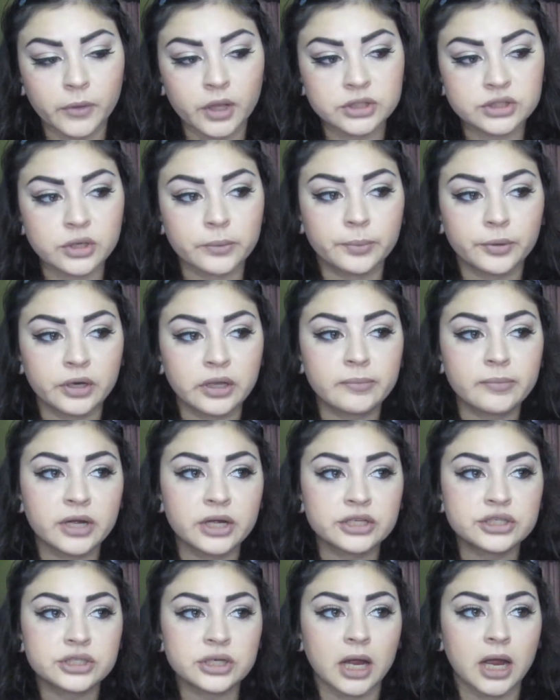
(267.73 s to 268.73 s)
So pretty
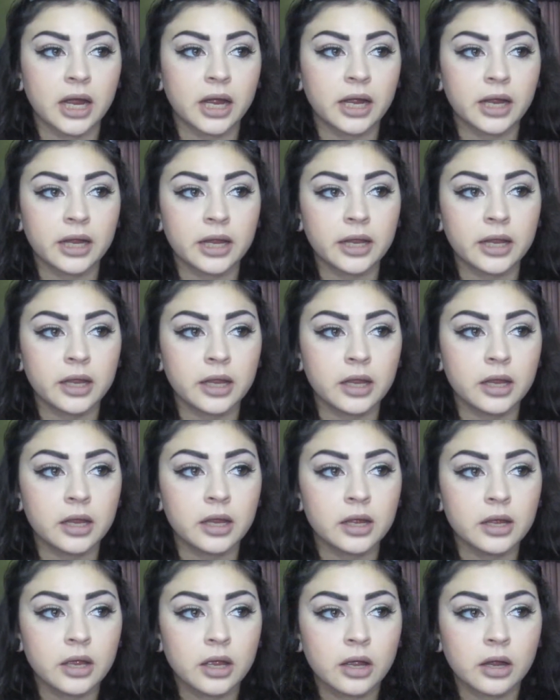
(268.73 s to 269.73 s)
much I
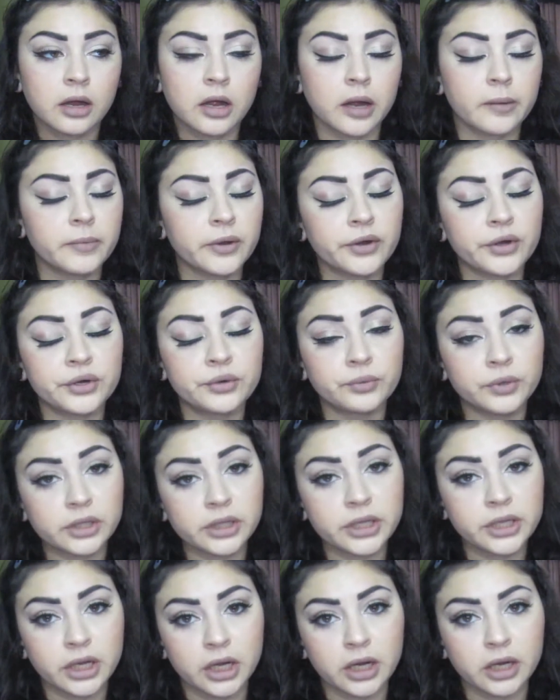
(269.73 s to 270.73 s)
got married
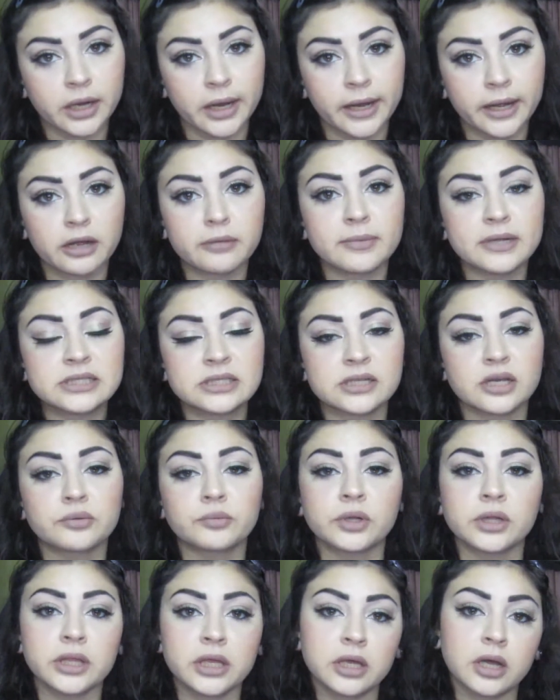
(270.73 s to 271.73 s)
really young. I had my son
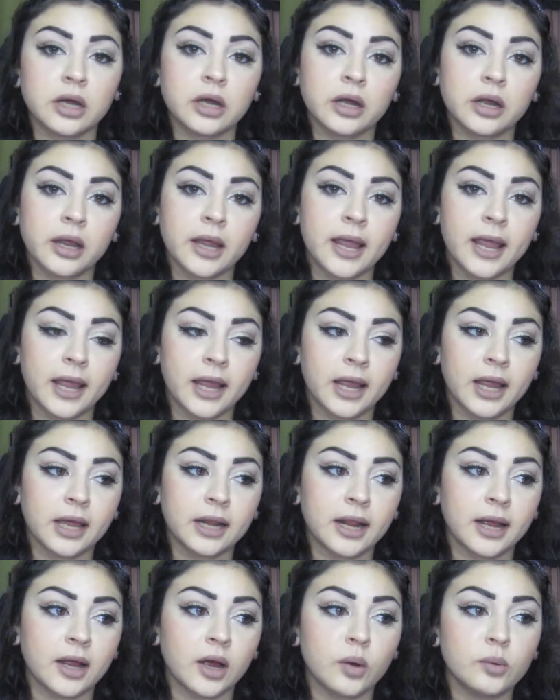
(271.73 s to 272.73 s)
really young,
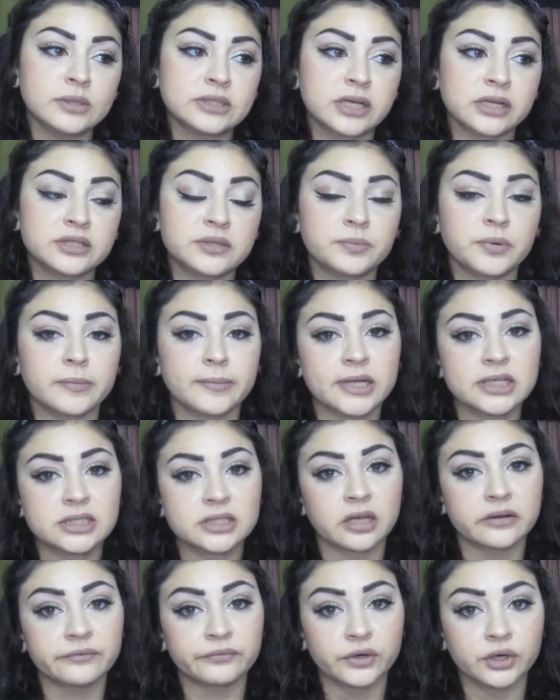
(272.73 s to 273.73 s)
and I always had to put my
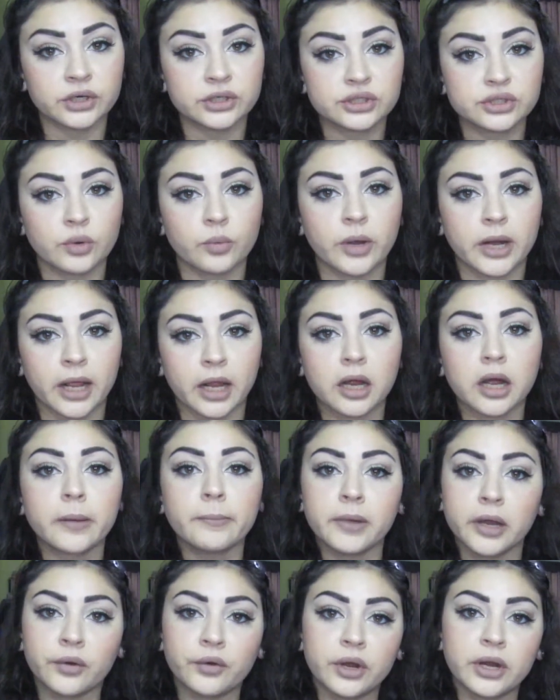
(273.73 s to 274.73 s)
son first. So when I got
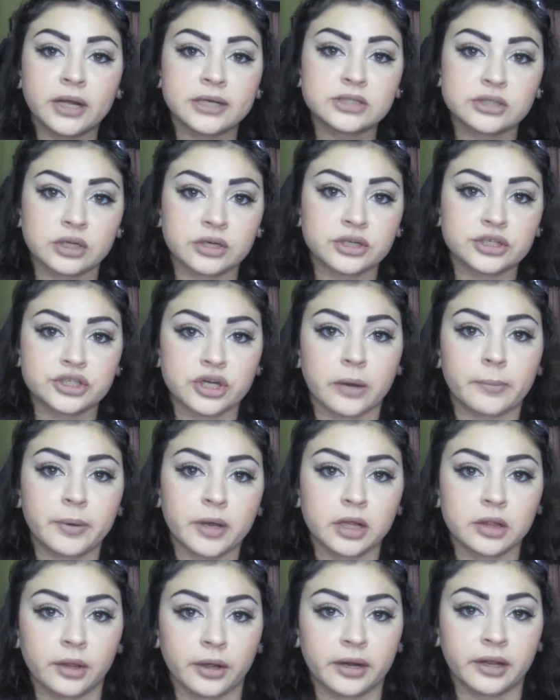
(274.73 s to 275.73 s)
married, I started
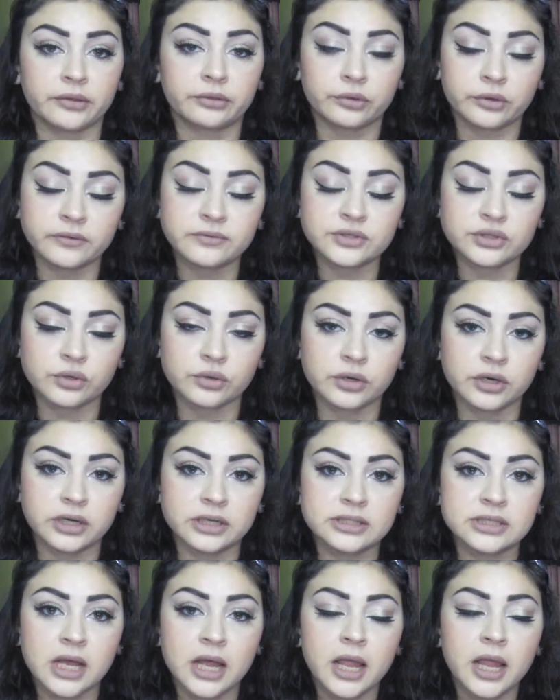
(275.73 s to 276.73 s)
shopping a lot at thrift
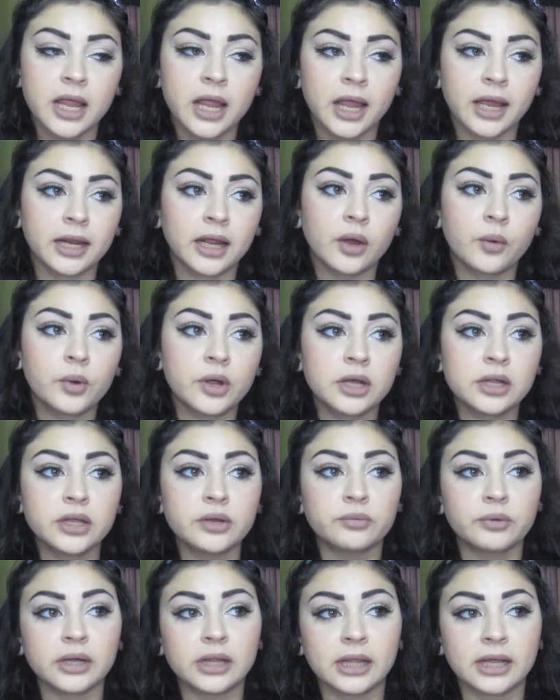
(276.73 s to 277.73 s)
stores, and I
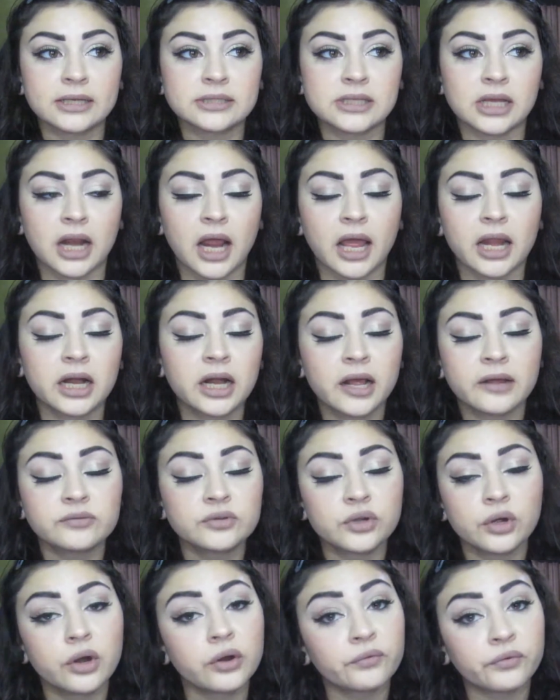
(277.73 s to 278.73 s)
quickly realized that I didn't have
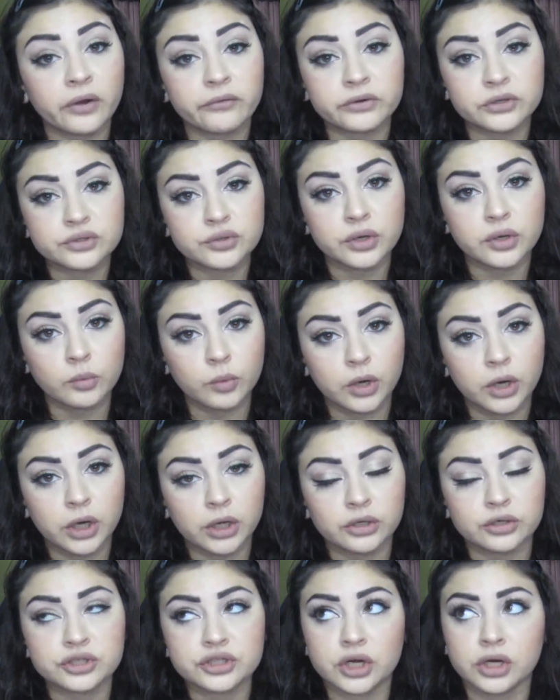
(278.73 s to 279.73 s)
to go to Forever
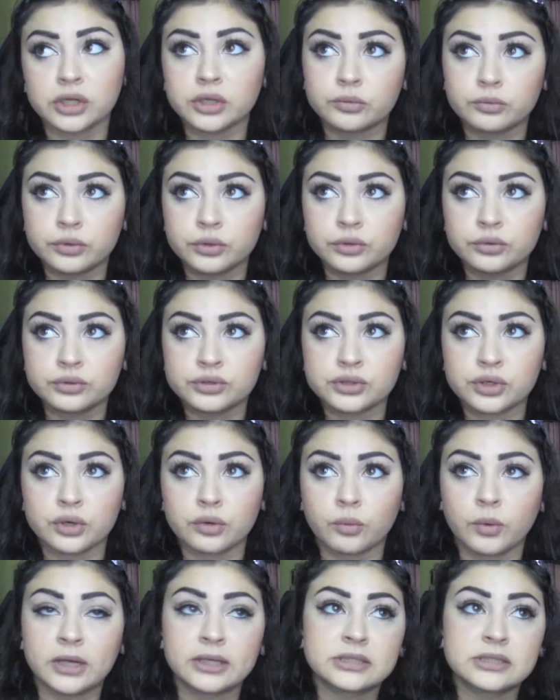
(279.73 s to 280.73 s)
21 or Charlotte Russe
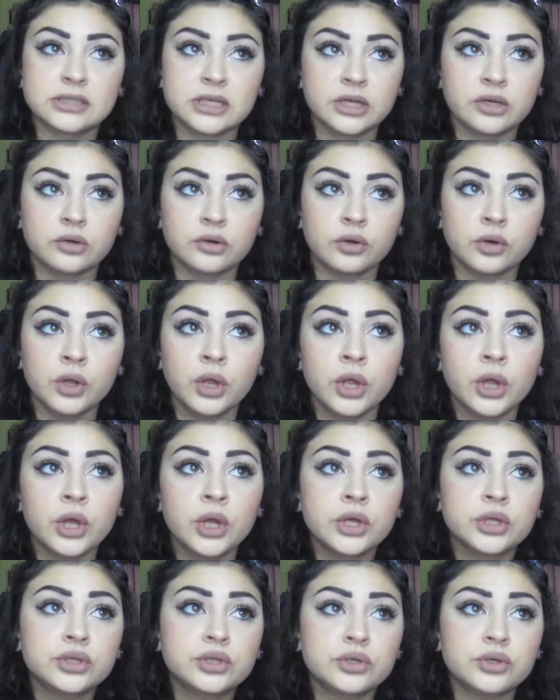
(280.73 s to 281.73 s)
or Wet Seal
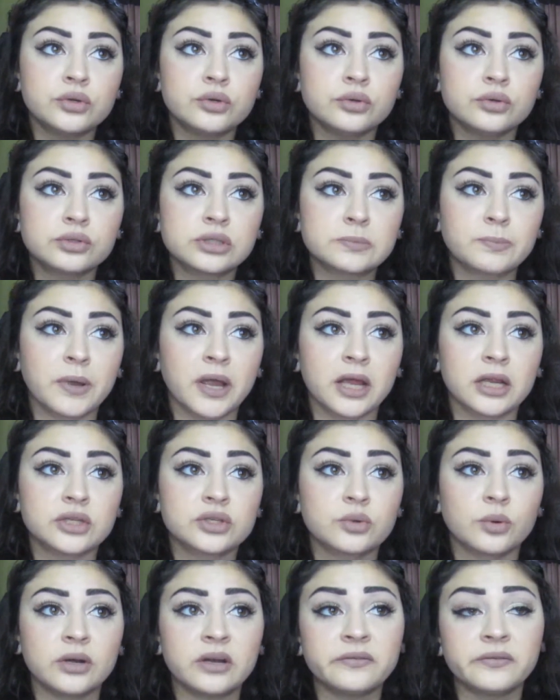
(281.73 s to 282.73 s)
to
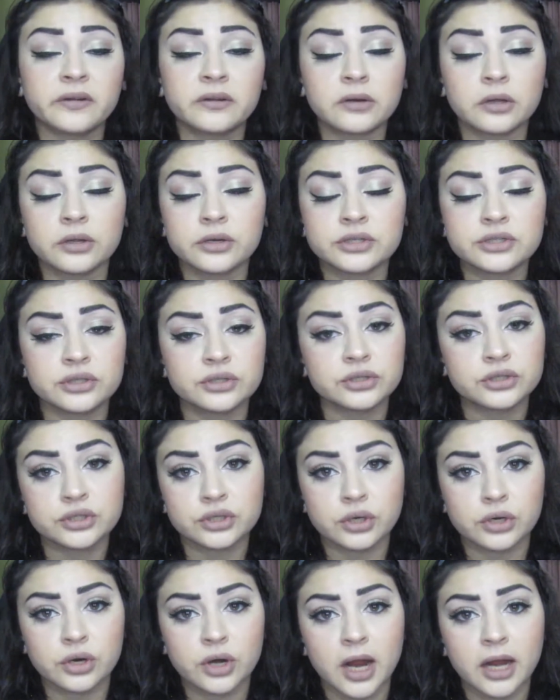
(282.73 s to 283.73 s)
spend $25 on a
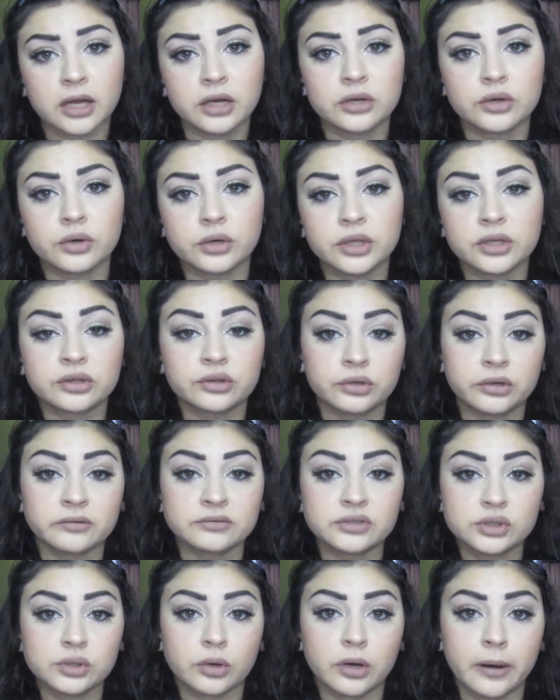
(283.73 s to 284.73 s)
shirt. I could go to the
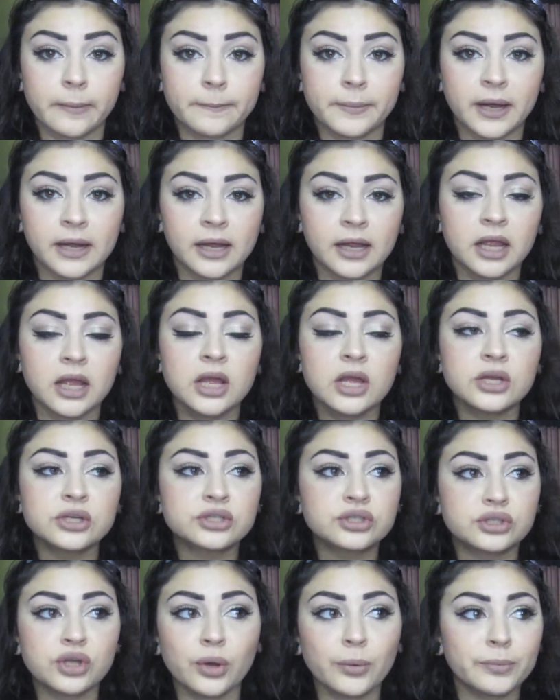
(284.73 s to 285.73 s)
thrift store and buy
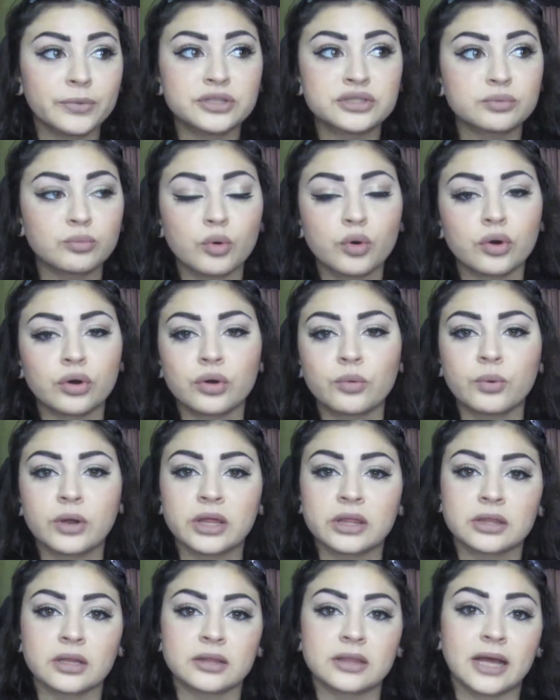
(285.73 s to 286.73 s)
so much more
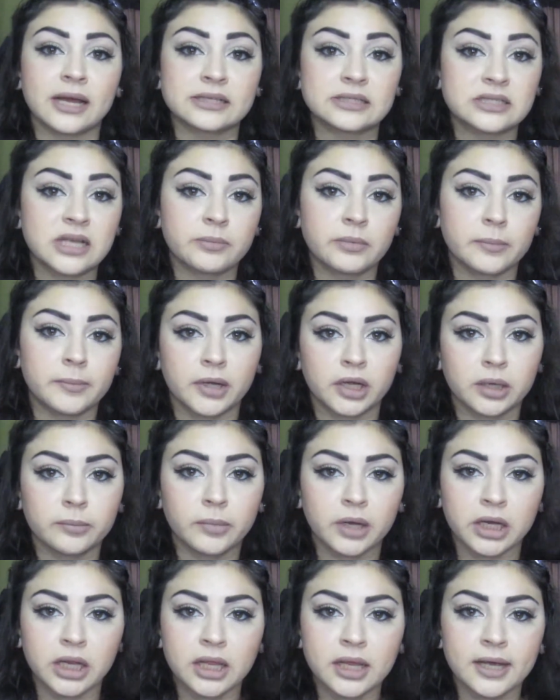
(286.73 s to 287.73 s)
with that same amount of
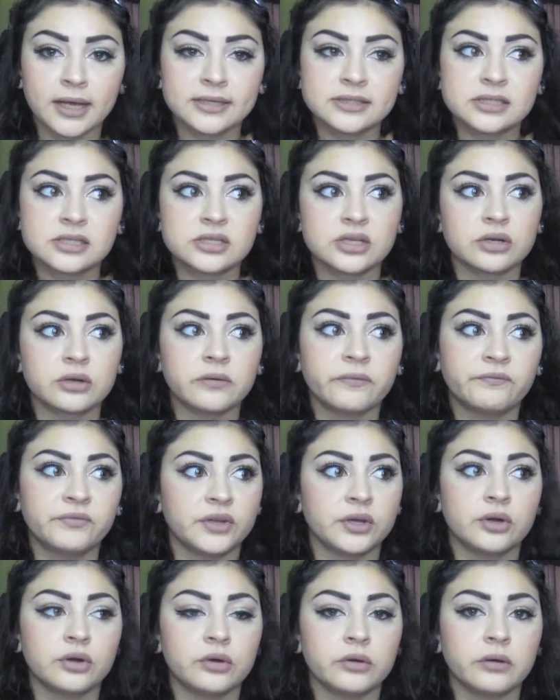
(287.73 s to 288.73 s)
money and still
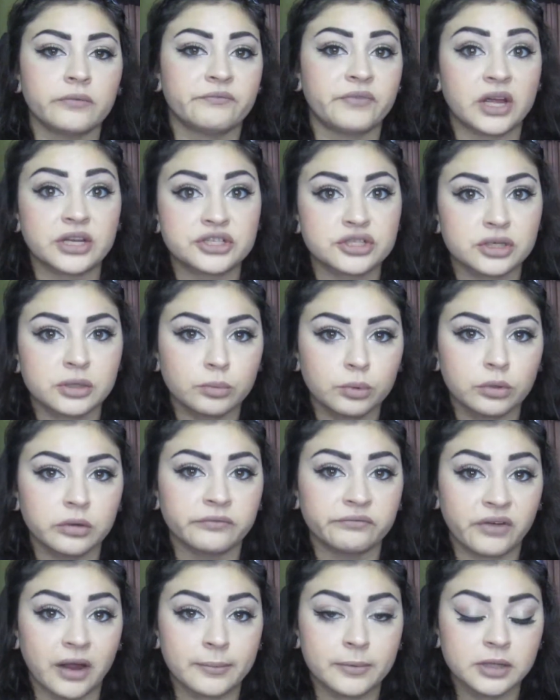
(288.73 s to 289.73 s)
feel fashionable
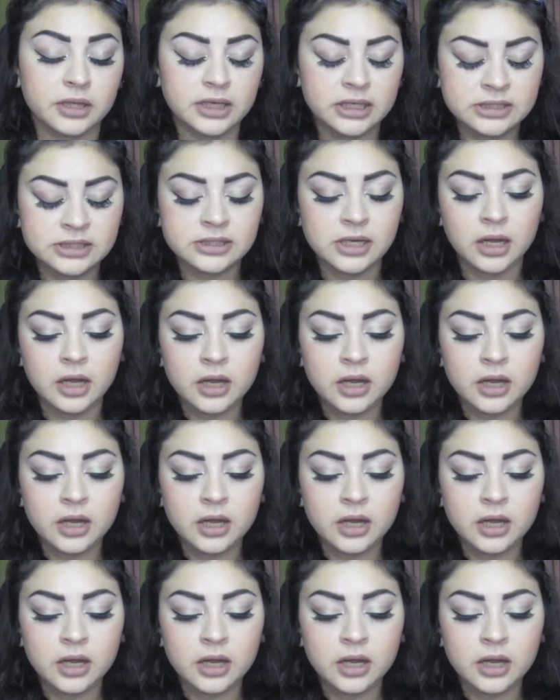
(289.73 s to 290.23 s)
and fabulous.